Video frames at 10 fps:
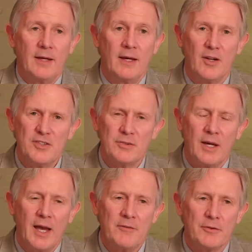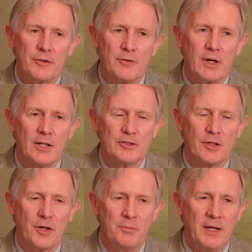And also after a crash,
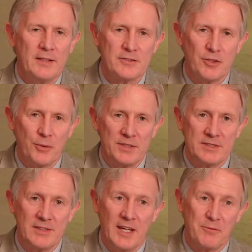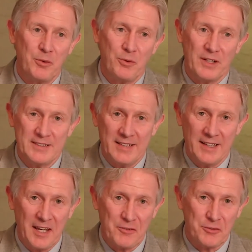our pain doesn't always stay. If we were at a
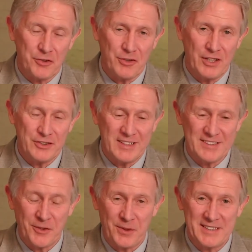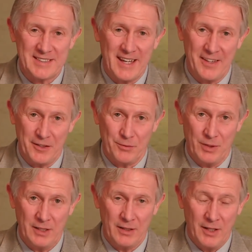10 after a crash, it doesn't always stay there,
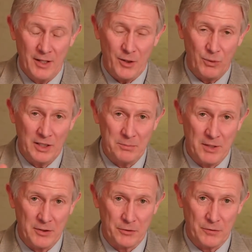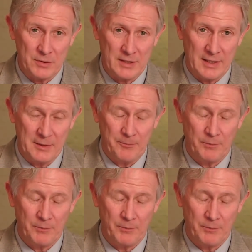right? We get better over time.